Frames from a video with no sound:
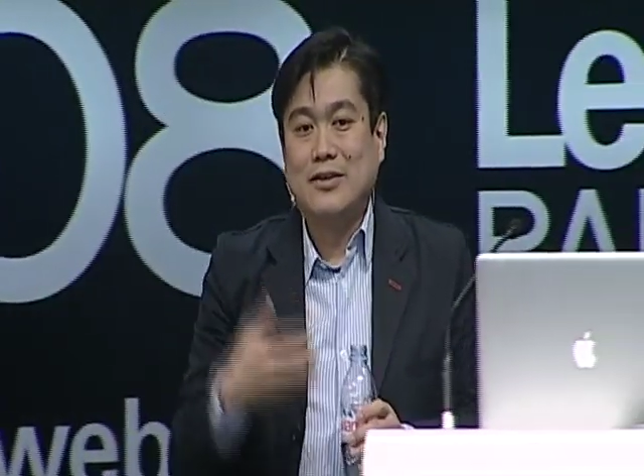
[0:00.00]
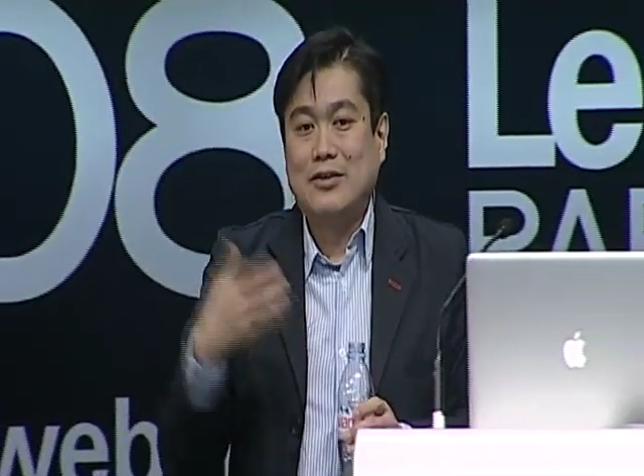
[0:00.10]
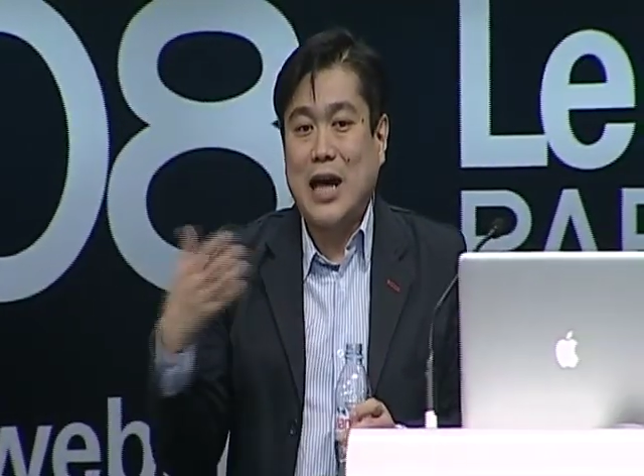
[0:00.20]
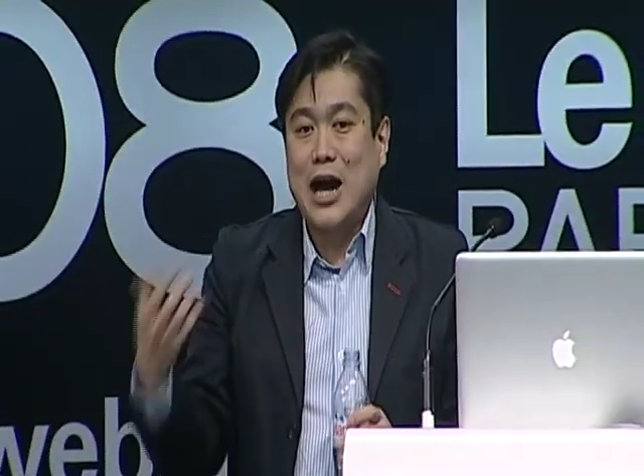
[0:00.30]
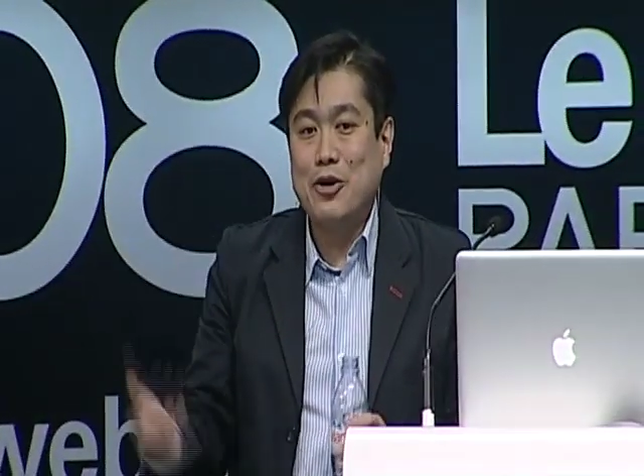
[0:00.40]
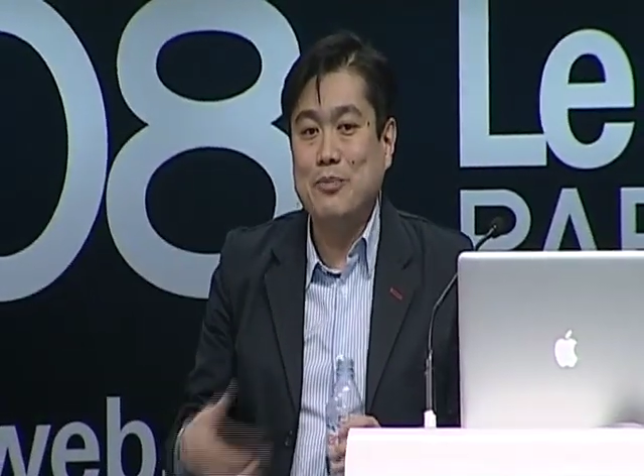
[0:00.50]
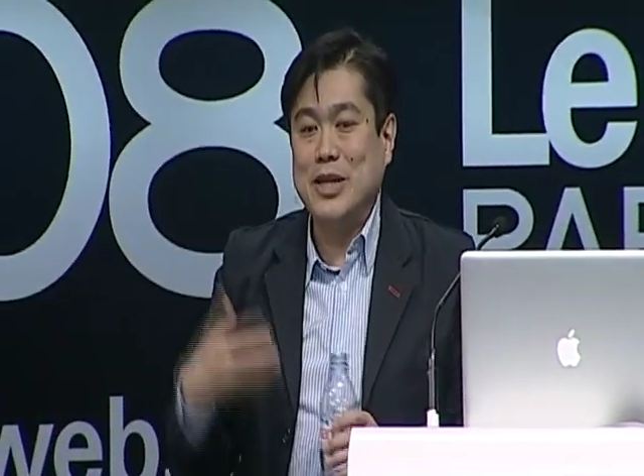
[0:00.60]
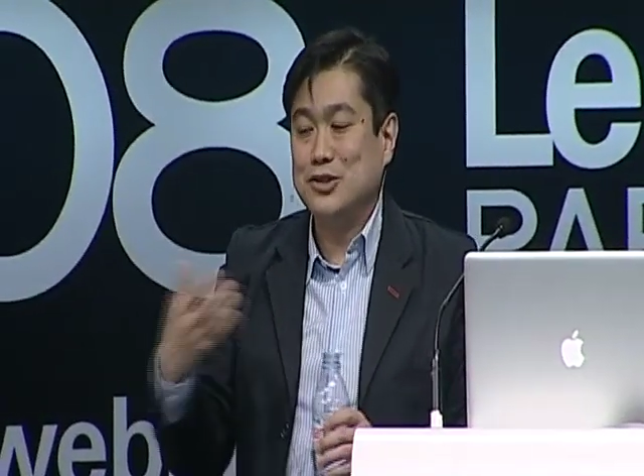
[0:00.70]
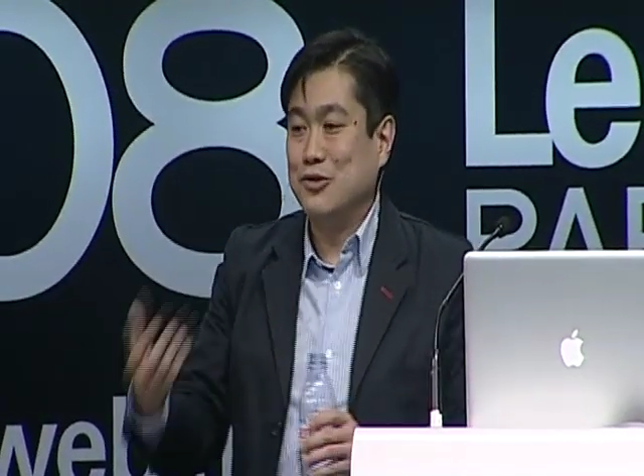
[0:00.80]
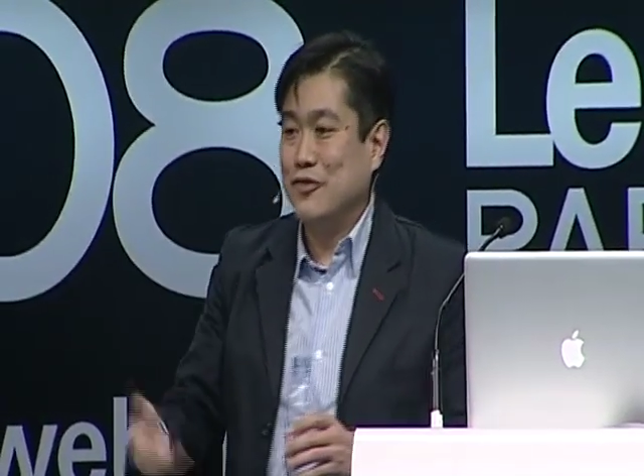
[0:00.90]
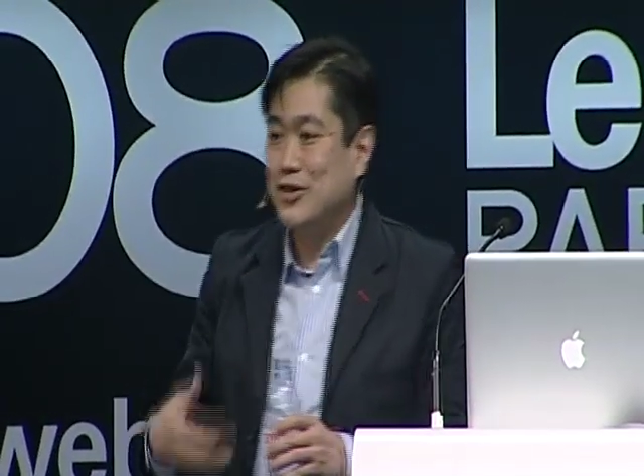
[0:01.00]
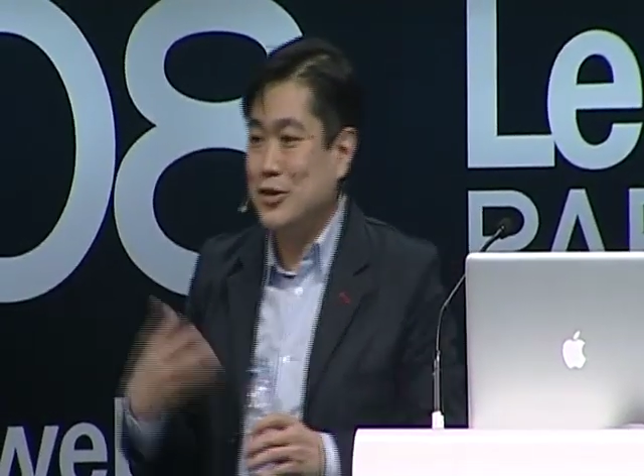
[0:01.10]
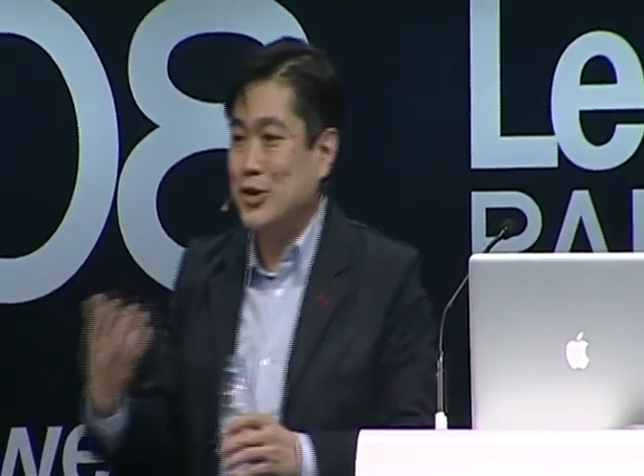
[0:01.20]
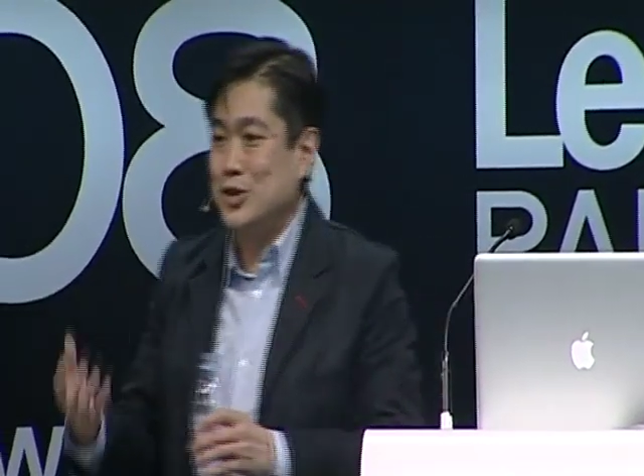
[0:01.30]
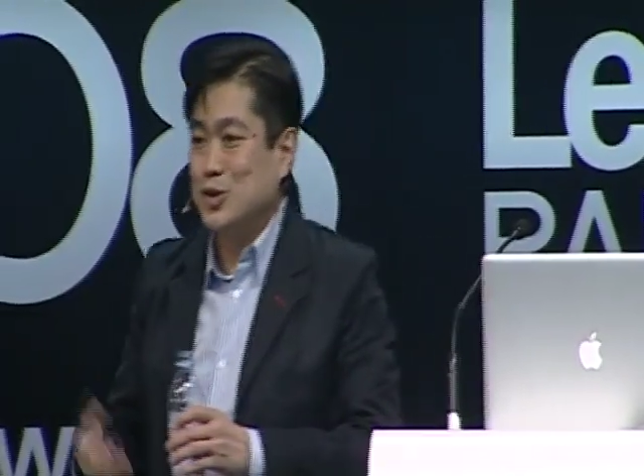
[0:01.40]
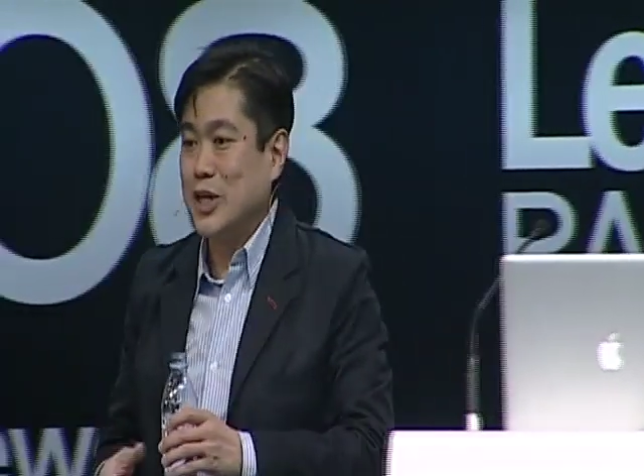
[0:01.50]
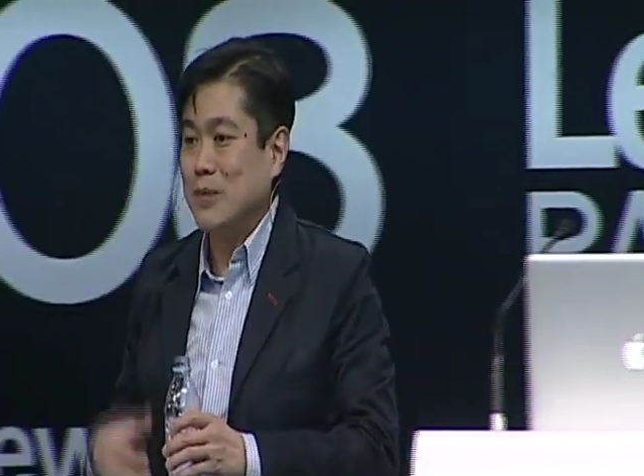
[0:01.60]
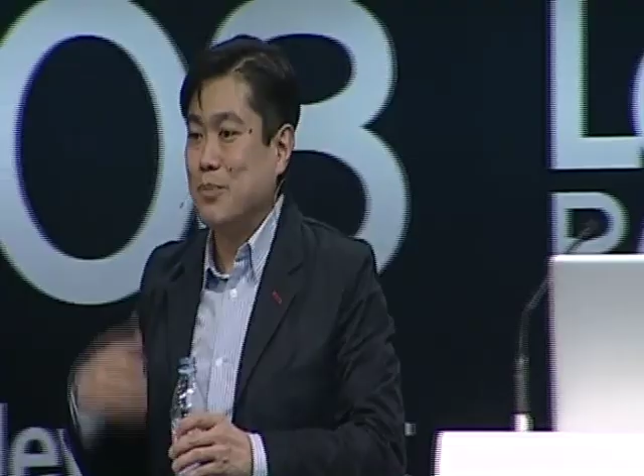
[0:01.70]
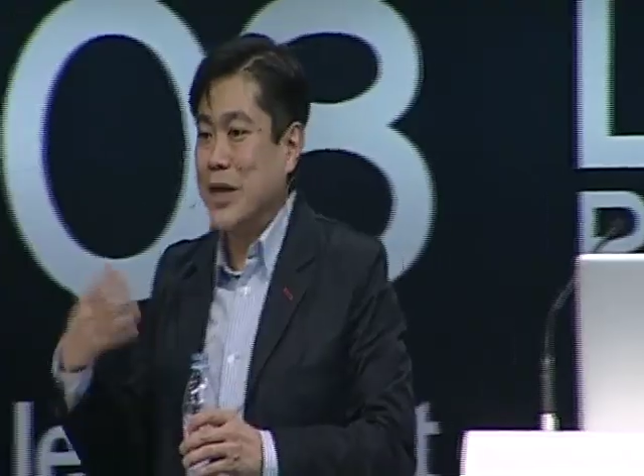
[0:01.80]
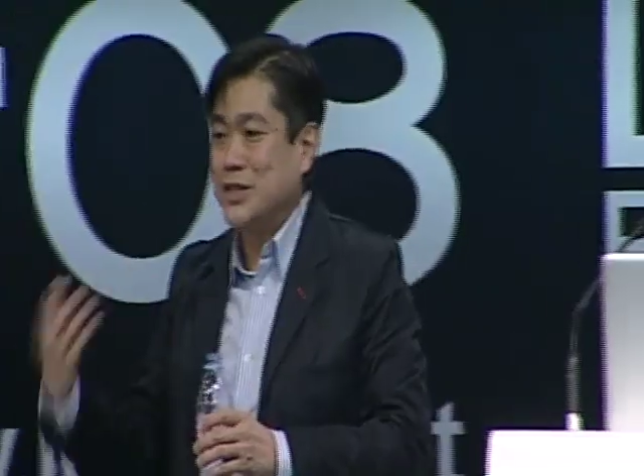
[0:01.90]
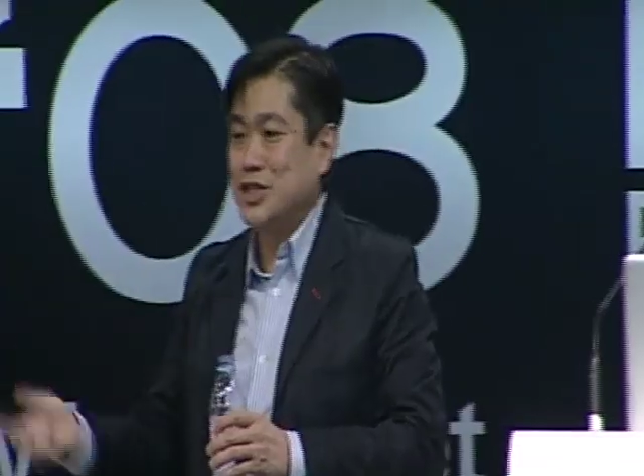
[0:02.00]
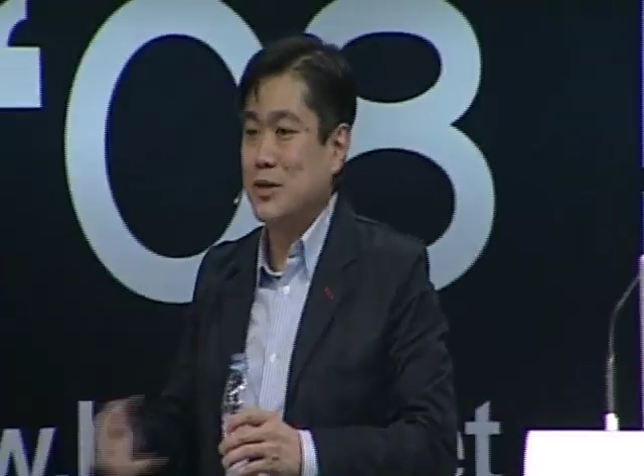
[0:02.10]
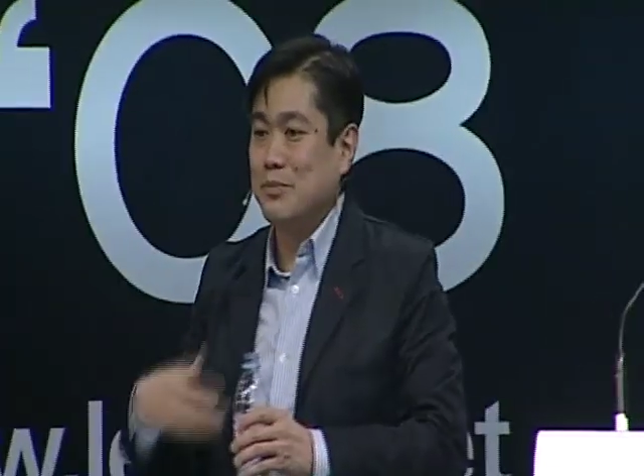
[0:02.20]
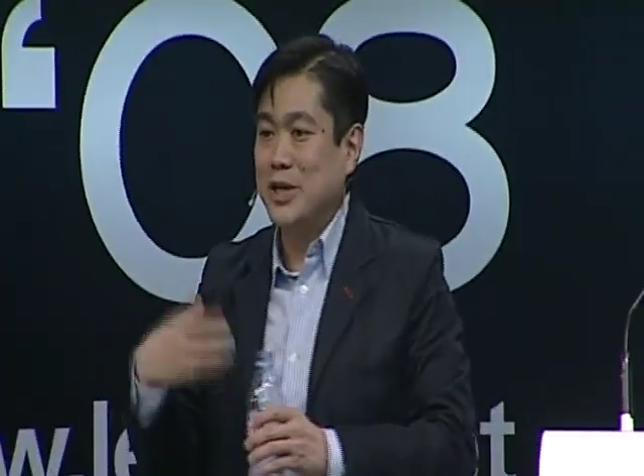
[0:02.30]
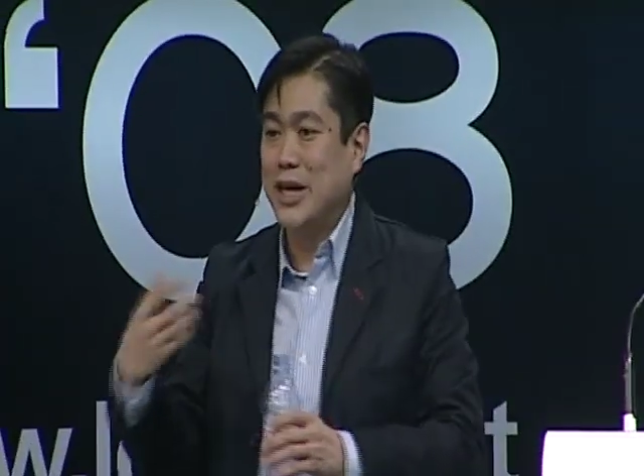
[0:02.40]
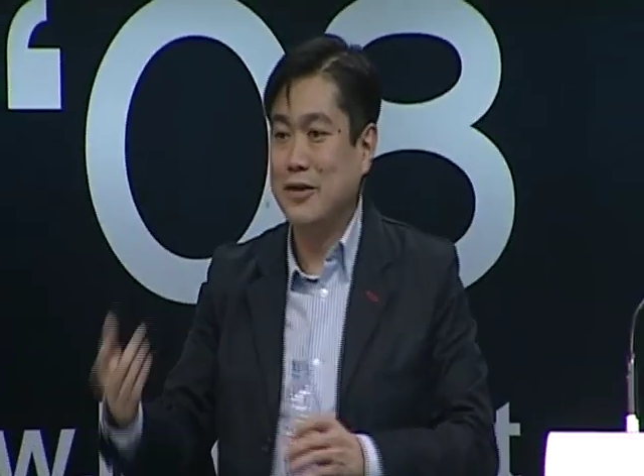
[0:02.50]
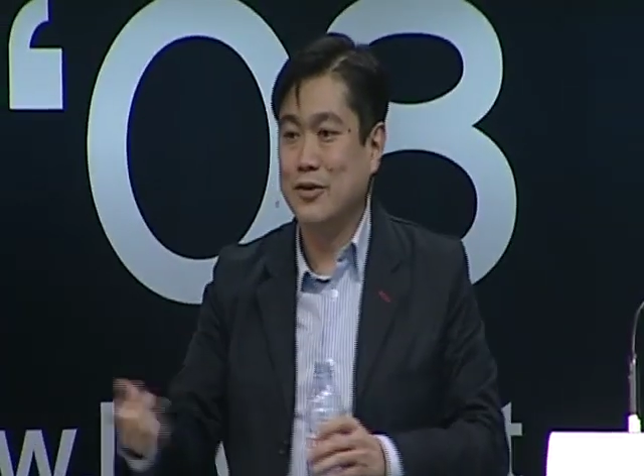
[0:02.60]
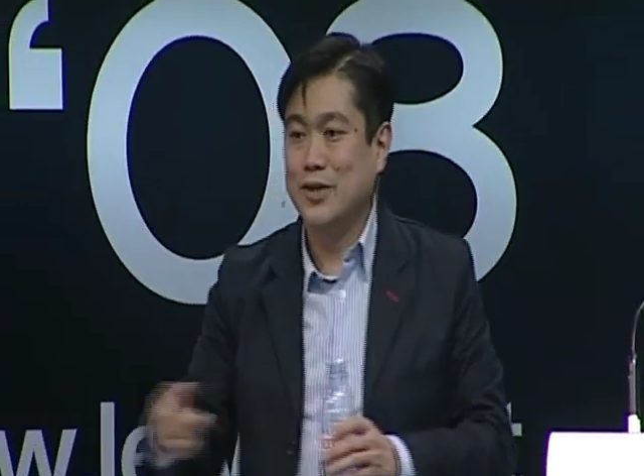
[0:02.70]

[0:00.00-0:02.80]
how it makes you feel good to try to punish behavior